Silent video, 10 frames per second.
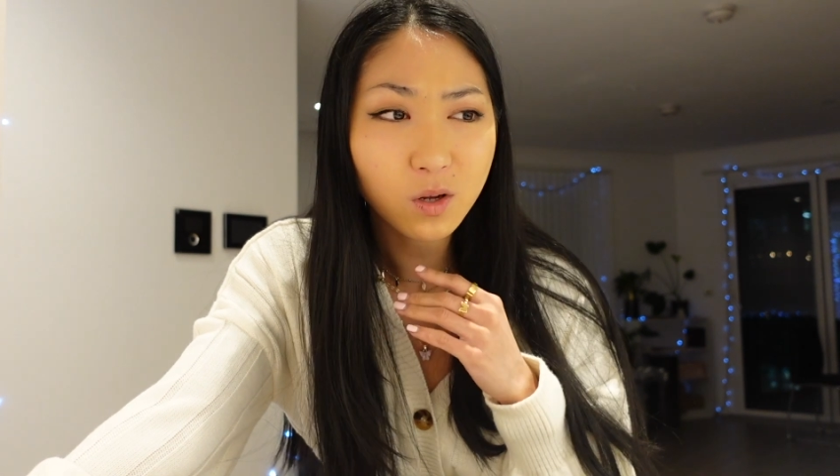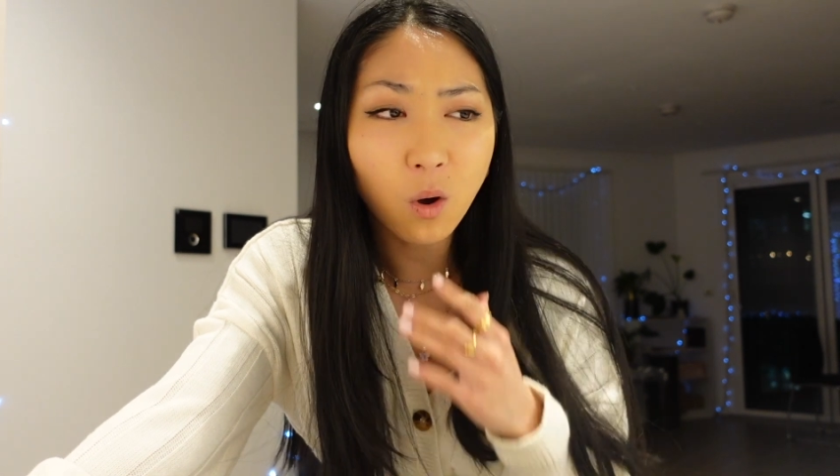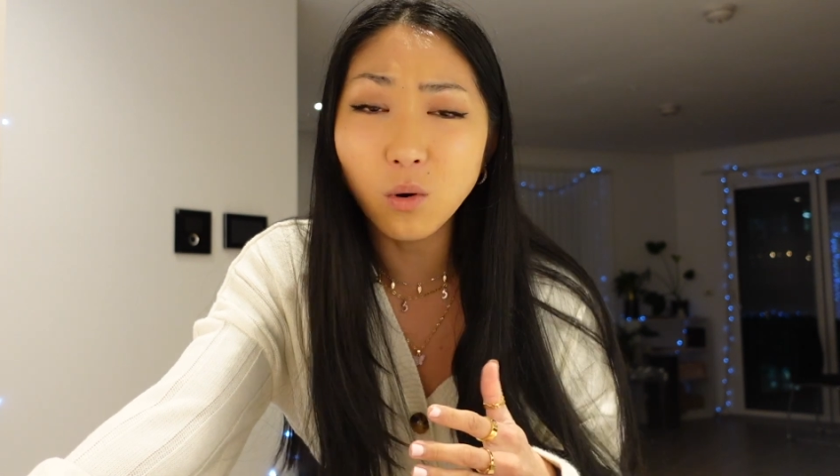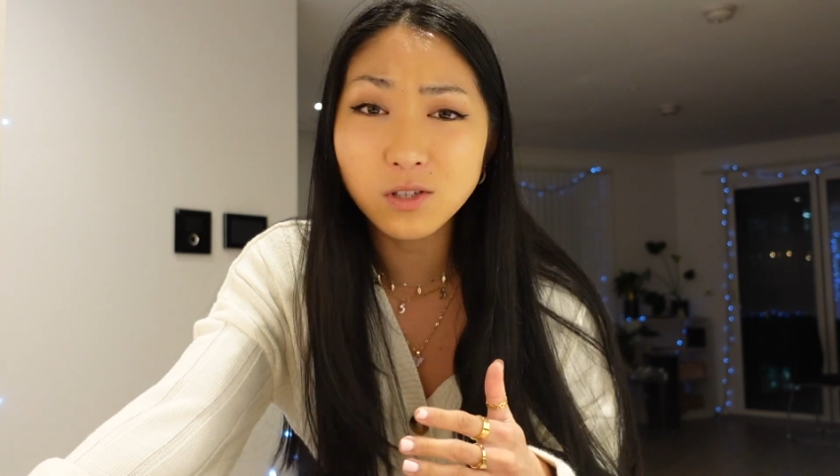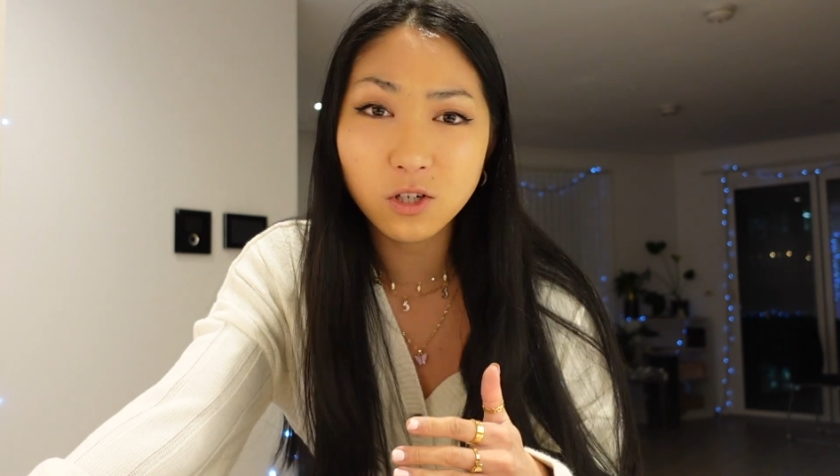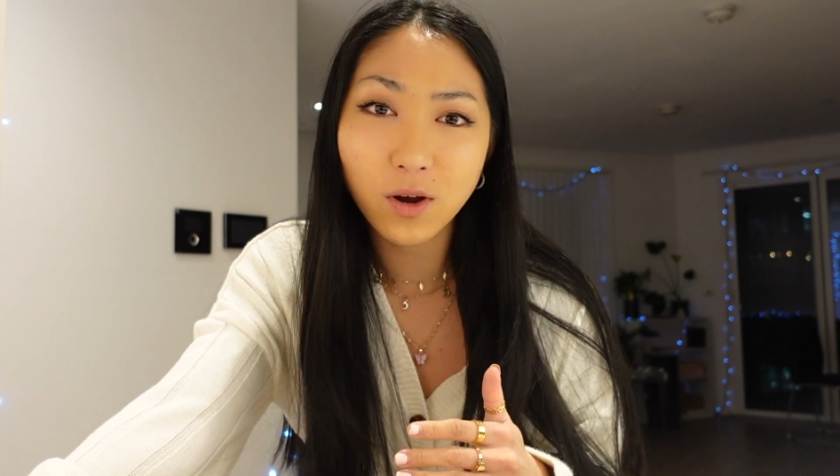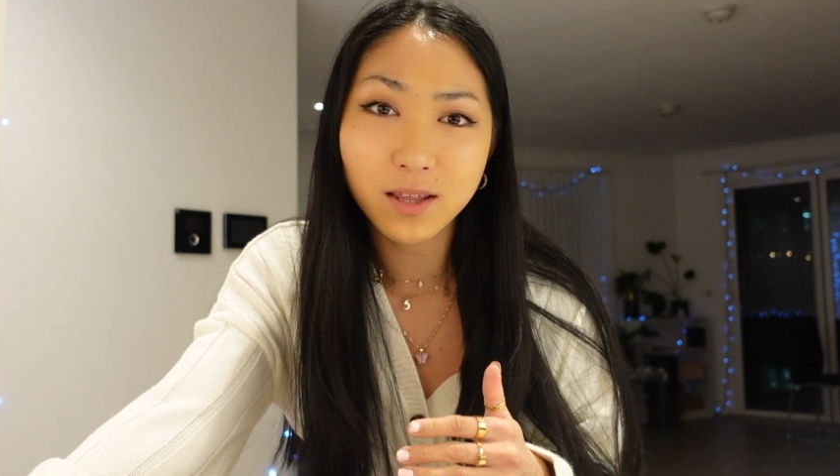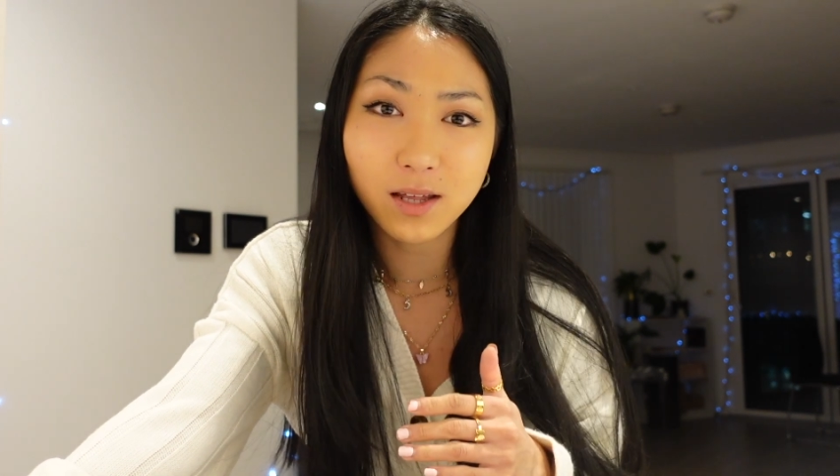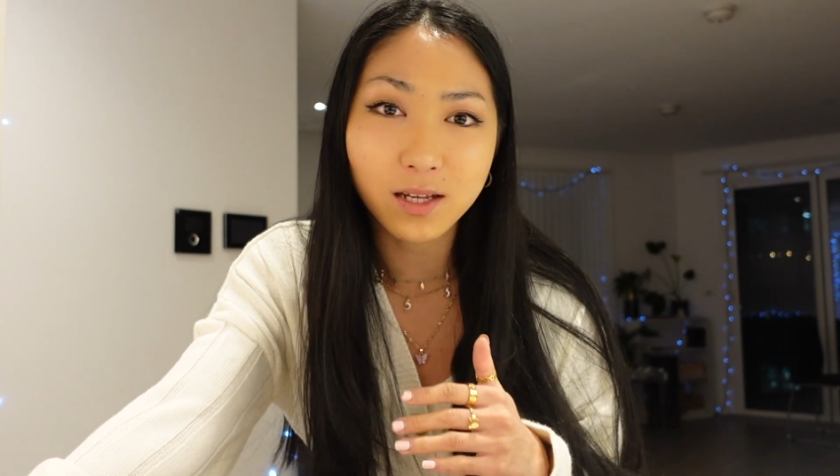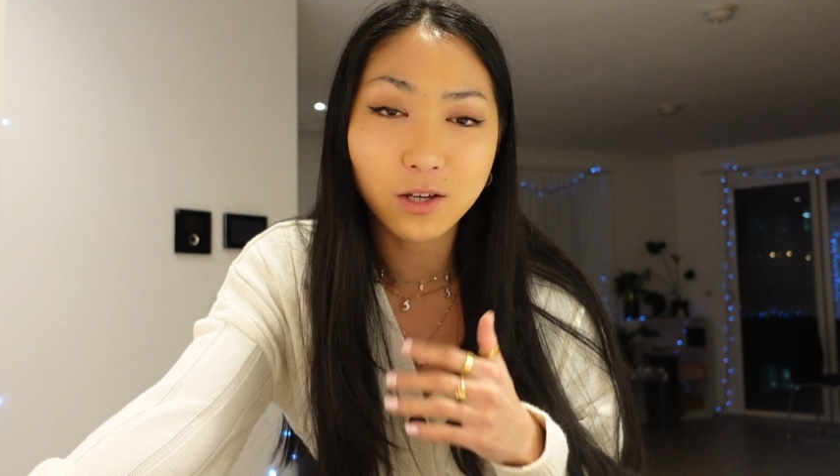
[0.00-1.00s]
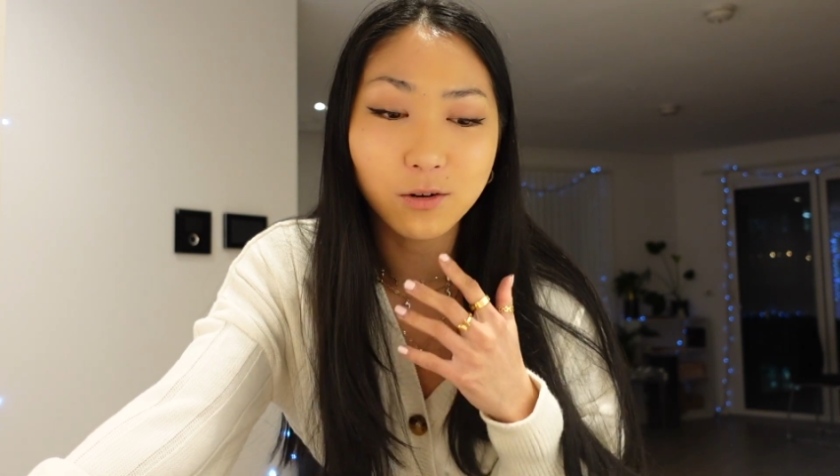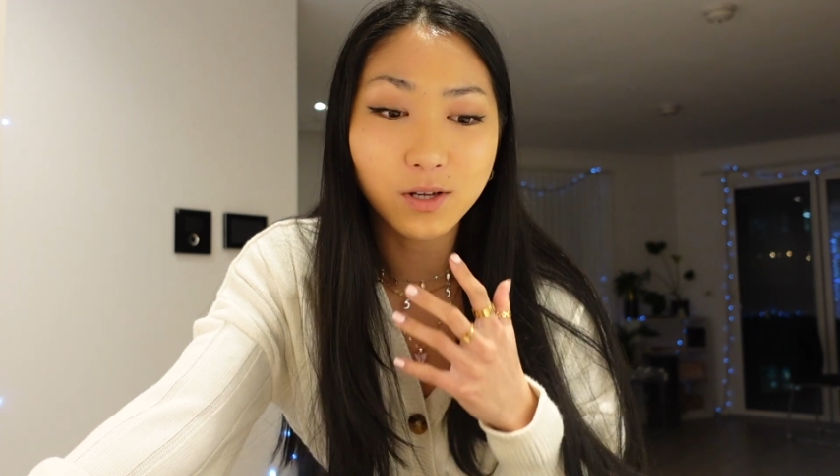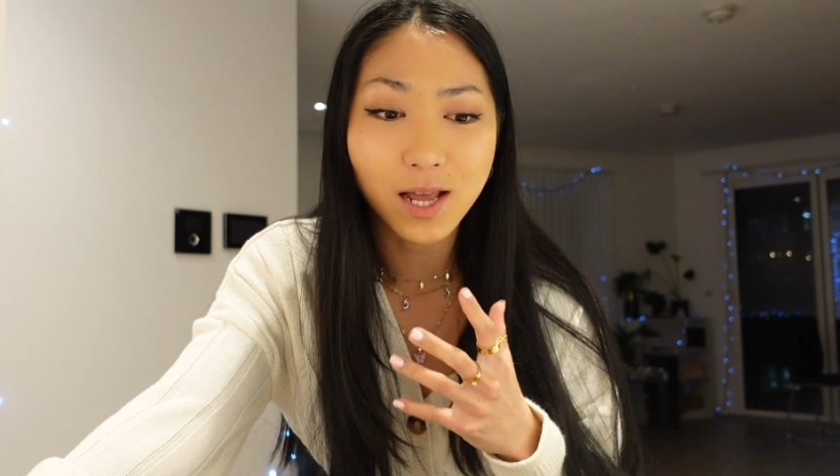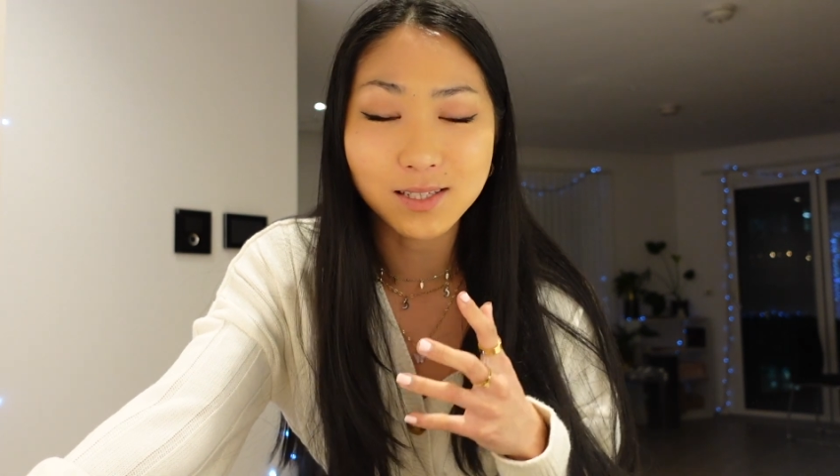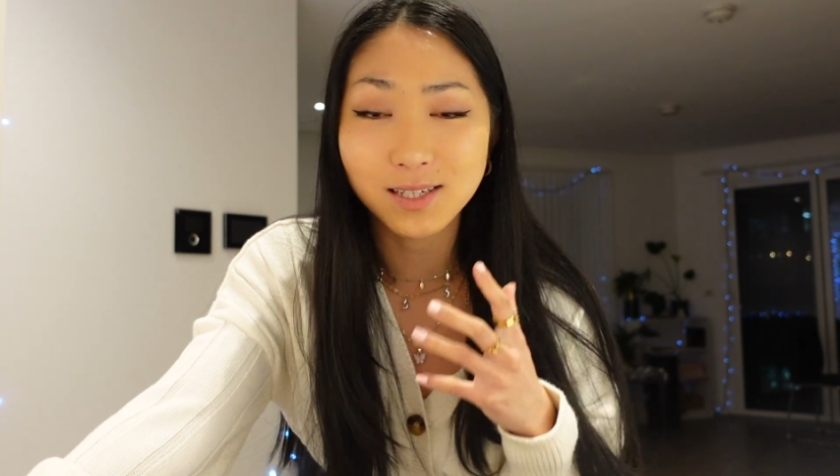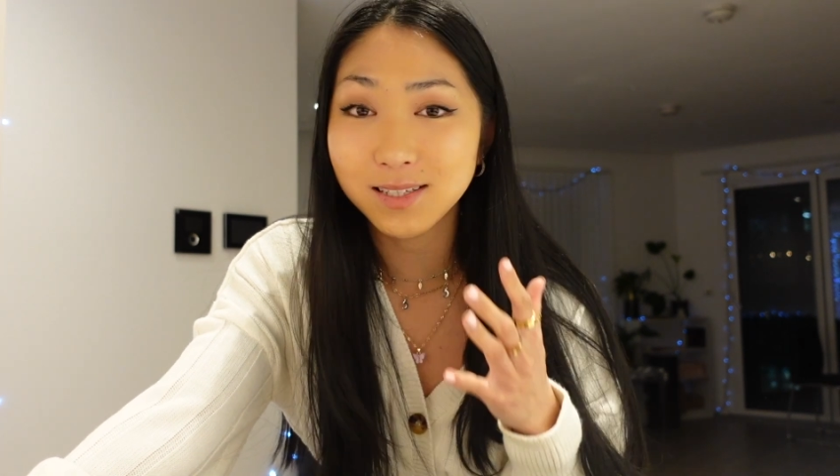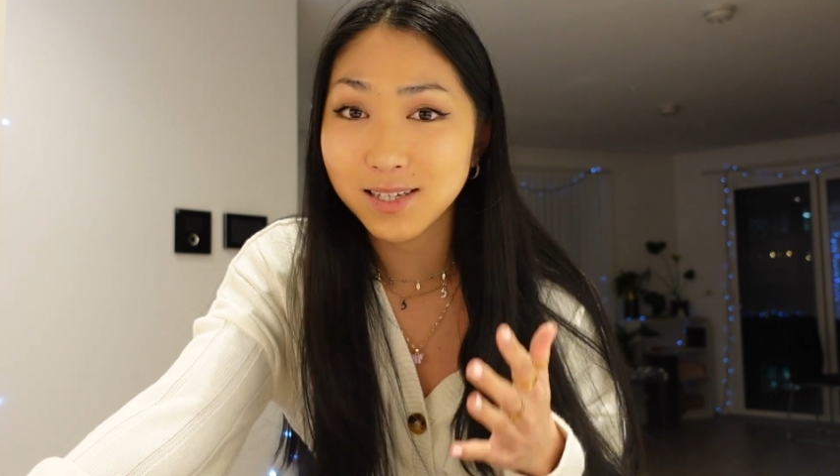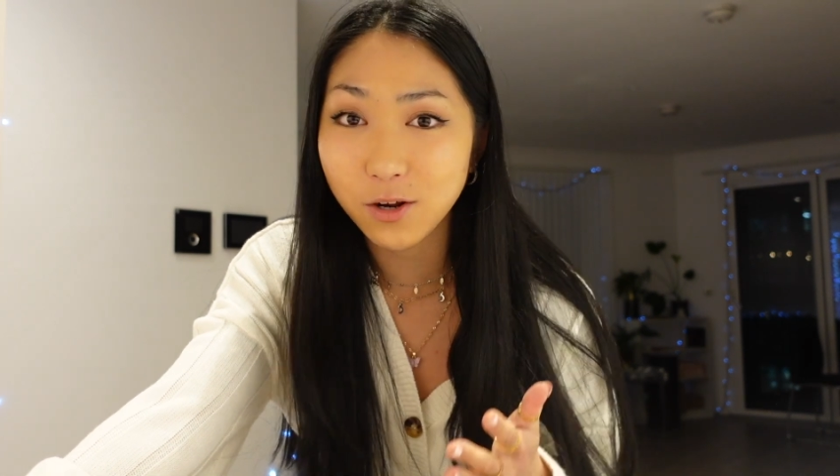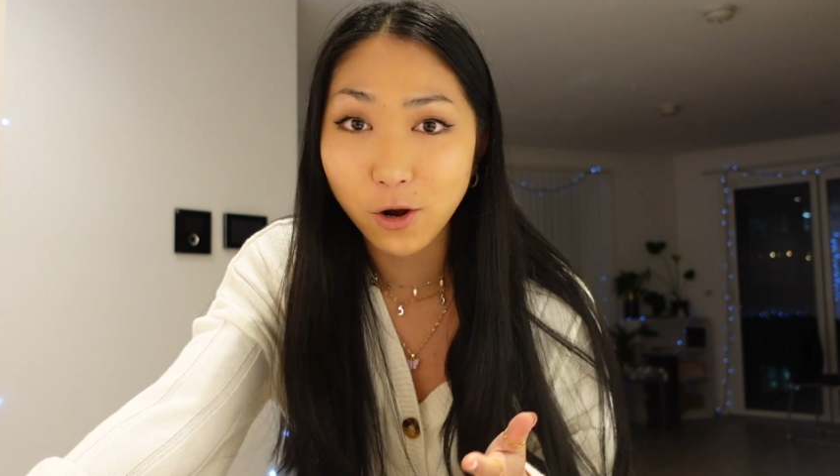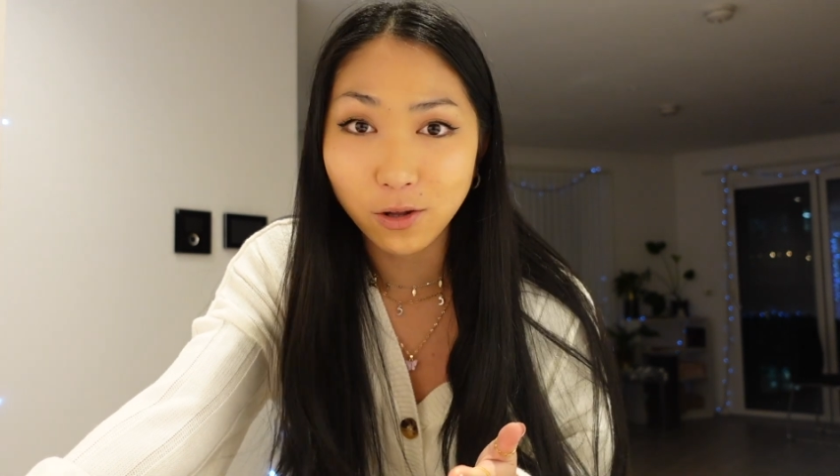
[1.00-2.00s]
Also, I think, you know, as I
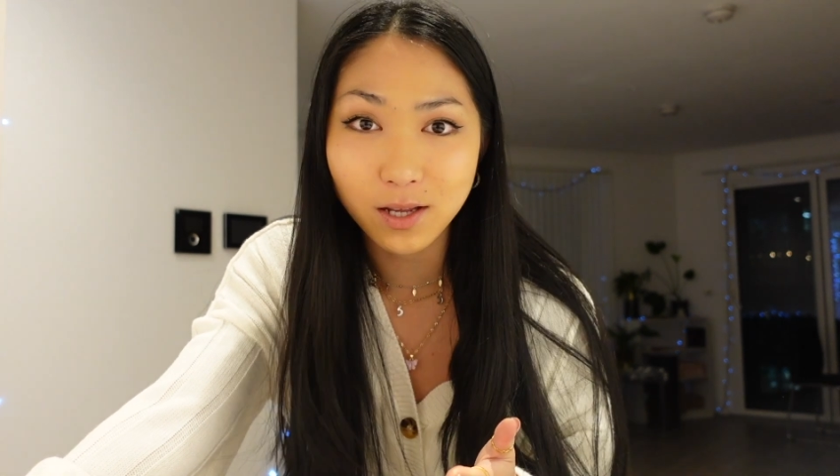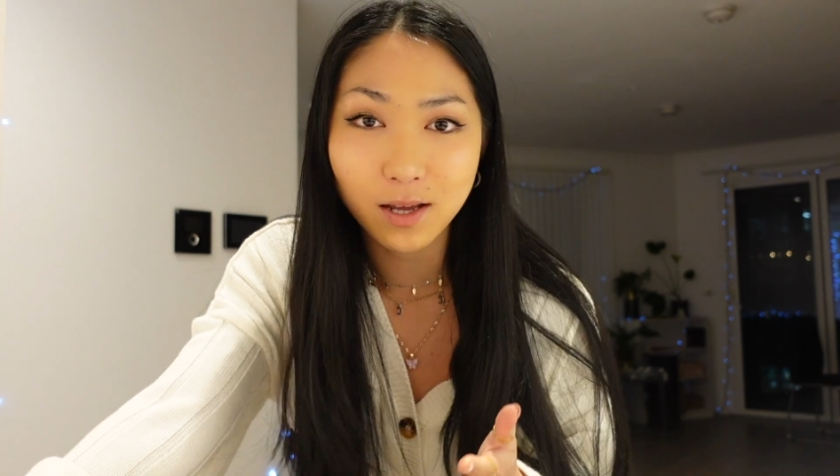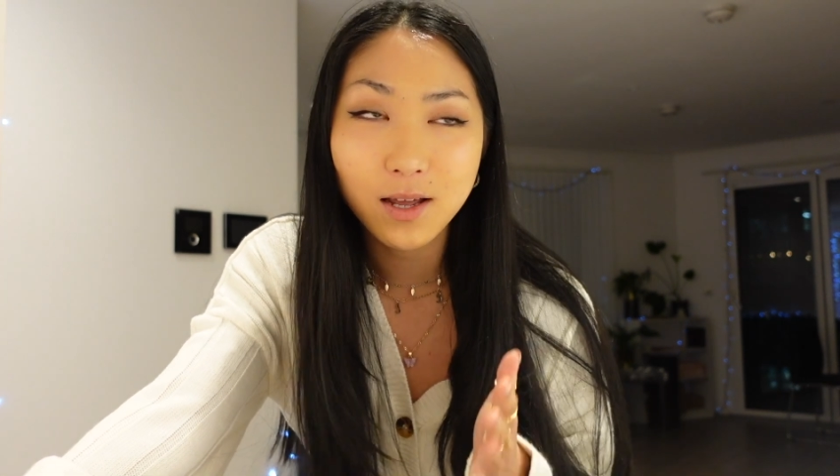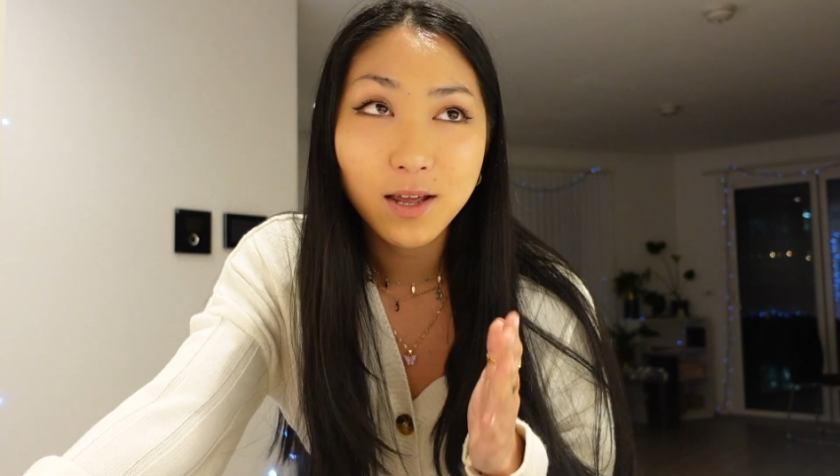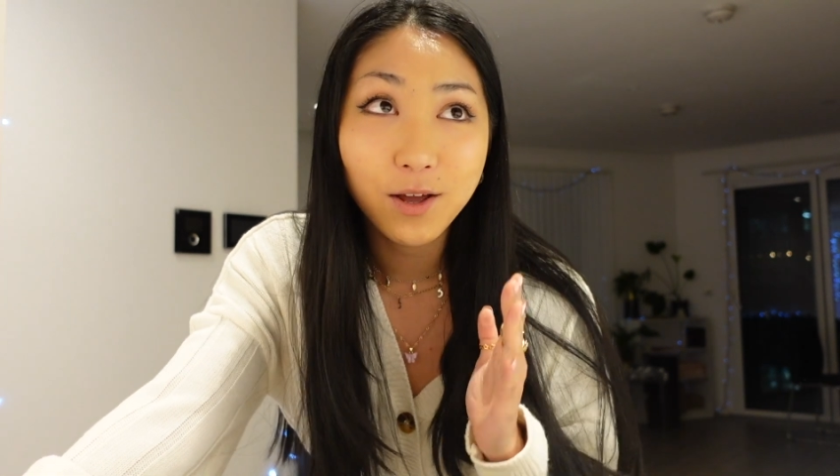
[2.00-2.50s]
said earlier,